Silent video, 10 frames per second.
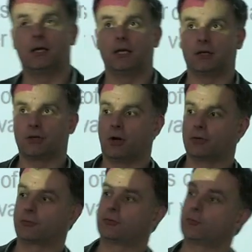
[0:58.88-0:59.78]
It
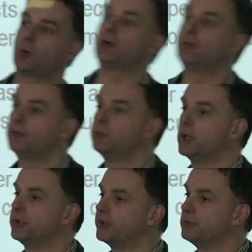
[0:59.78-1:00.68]
cost twice as
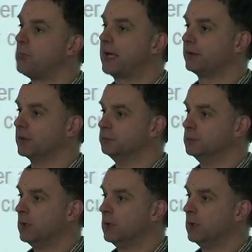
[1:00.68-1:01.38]
much to make them